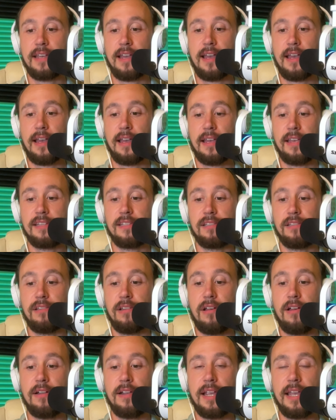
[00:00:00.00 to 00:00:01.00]
As
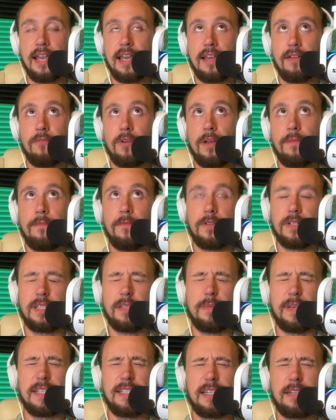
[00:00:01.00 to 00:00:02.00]
long as, well, what's
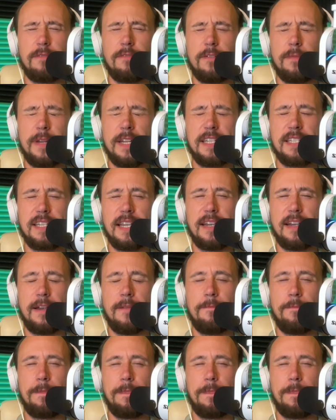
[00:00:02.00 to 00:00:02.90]
the best thing for me to say here?